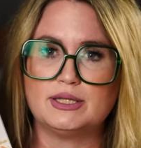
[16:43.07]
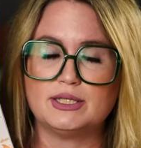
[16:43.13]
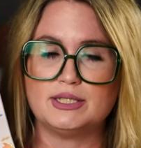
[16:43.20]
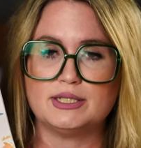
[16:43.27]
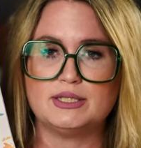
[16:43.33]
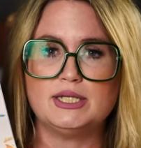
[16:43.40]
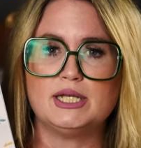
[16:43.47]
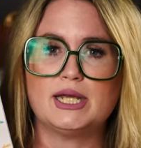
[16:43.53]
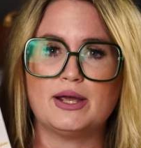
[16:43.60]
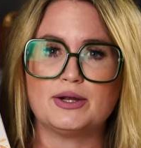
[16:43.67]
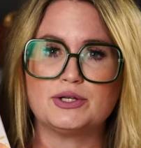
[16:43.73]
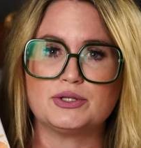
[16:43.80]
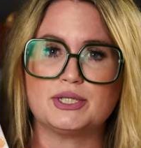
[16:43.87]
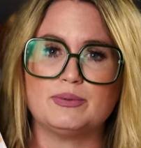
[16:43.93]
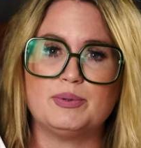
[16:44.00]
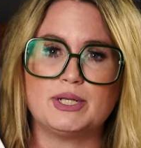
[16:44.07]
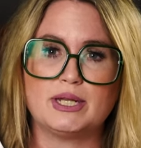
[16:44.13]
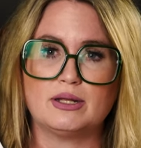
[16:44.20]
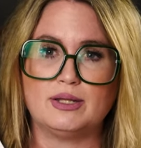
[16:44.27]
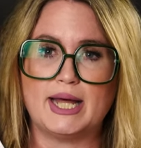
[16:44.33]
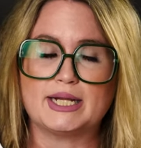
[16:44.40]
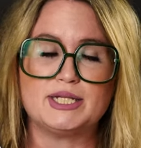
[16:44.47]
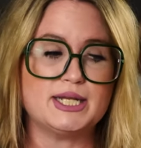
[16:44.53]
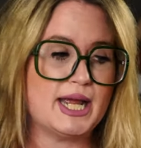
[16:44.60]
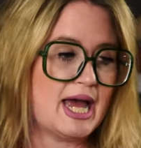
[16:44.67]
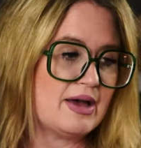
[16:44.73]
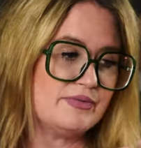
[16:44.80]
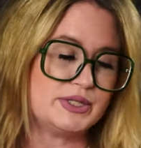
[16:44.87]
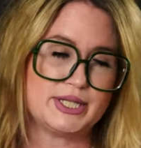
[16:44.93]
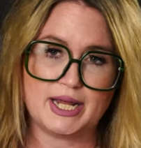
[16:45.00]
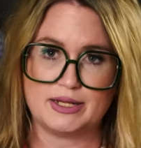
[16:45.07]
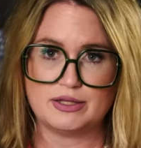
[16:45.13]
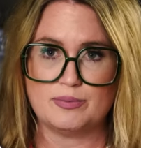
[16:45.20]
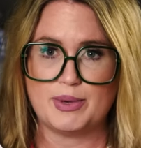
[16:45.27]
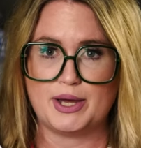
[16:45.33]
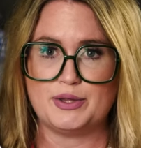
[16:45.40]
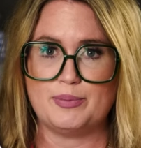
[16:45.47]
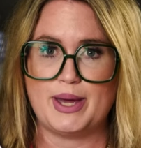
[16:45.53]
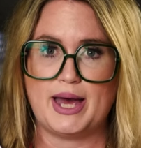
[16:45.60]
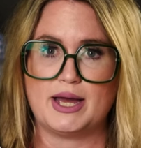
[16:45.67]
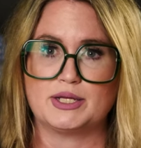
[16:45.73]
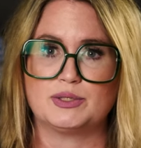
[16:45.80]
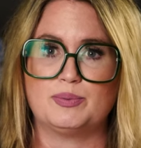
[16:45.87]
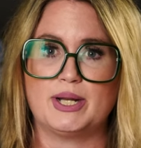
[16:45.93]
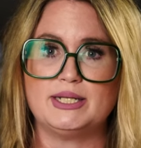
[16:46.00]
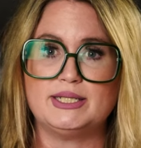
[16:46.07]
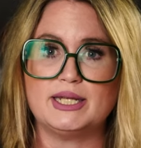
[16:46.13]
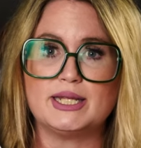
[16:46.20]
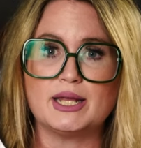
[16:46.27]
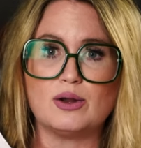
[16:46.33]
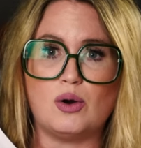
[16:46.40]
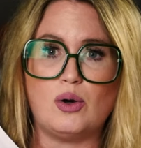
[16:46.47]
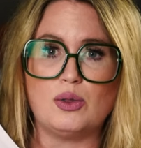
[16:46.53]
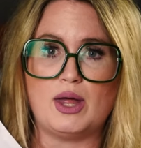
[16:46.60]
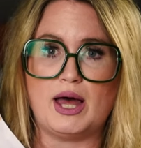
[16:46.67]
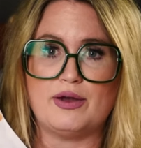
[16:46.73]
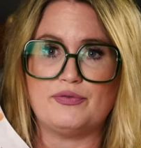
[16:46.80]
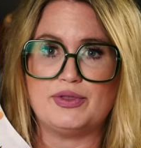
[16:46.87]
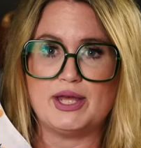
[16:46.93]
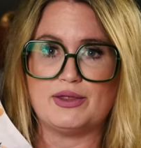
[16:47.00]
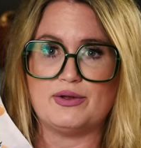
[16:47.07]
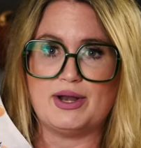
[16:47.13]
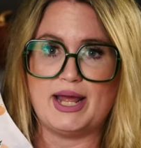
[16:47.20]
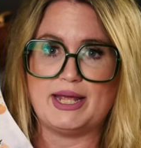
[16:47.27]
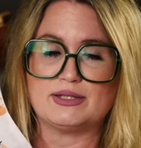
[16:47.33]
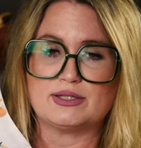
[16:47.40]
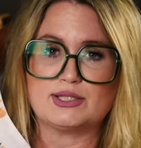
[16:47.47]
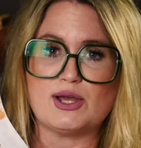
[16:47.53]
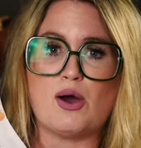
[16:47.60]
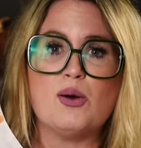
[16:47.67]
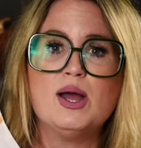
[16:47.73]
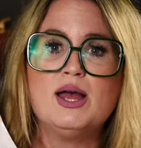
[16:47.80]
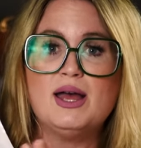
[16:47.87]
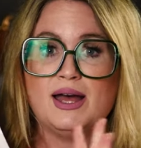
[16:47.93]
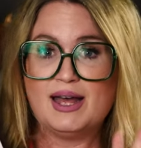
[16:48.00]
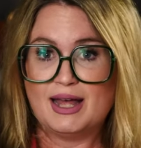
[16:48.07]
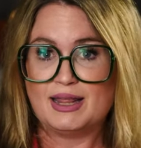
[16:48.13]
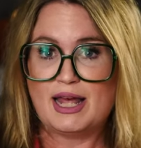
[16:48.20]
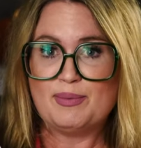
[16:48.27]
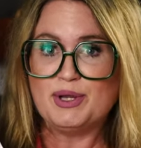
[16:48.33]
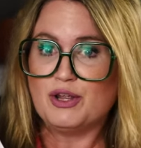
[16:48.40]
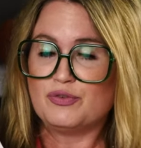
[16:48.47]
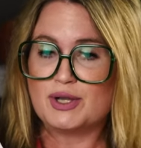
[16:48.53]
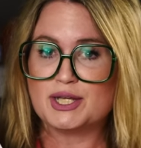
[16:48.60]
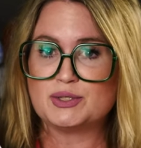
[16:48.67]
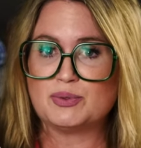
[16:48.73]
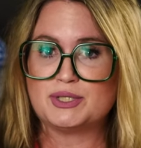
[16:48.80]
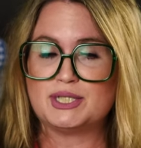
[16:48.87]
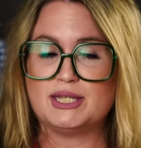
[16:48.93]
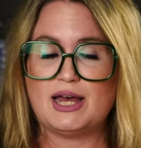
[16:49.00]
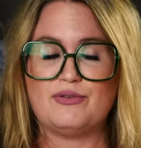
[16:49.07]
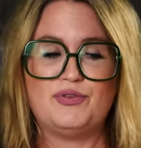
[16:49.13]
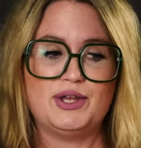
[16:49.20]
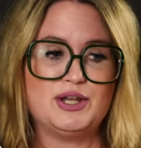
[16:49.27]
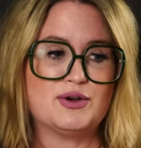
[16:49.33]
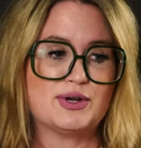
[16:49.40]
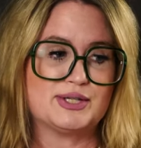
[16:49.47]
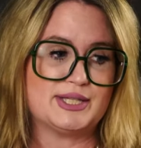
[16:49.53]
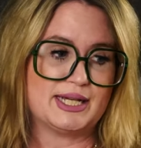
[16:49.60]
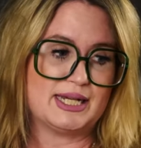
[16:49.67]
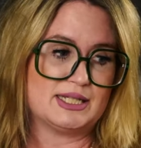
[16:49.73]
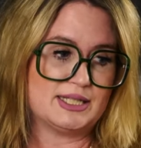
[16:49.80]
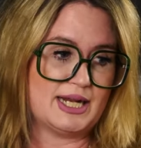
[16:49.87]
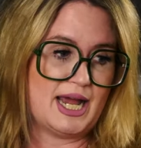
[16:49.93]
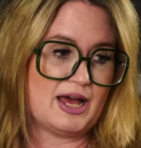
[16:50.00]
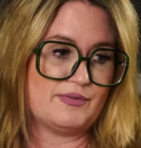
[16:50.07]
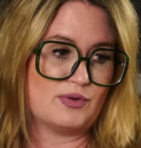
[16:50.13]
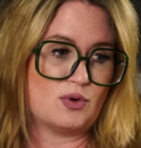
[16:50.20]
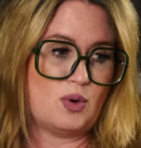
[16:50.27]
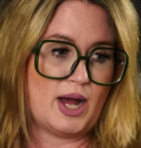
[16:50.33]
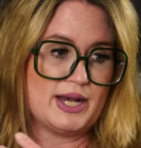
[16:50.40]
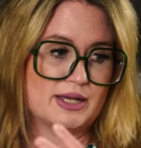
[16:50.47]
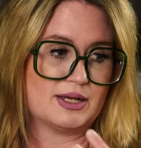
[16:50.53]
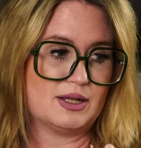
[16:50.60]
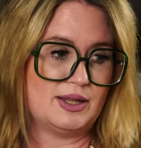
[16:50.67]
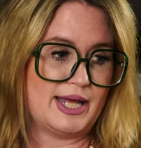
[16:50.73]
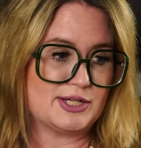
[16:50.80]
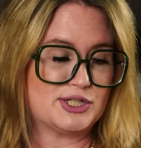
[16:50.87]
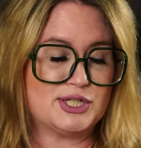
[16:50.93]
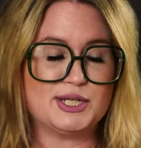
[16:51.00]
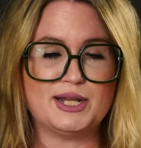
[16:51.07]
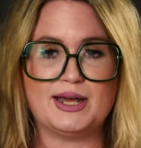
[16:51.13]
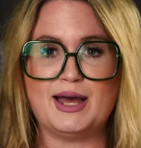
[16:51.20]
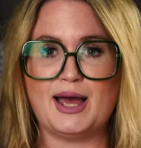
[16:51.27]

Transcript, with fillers: the Disney characters I've been collecting. I haven't taken them out of the bags, but I did get Olaf the other day. So let me know if you guys want to see that video because like I said, I have quite a collection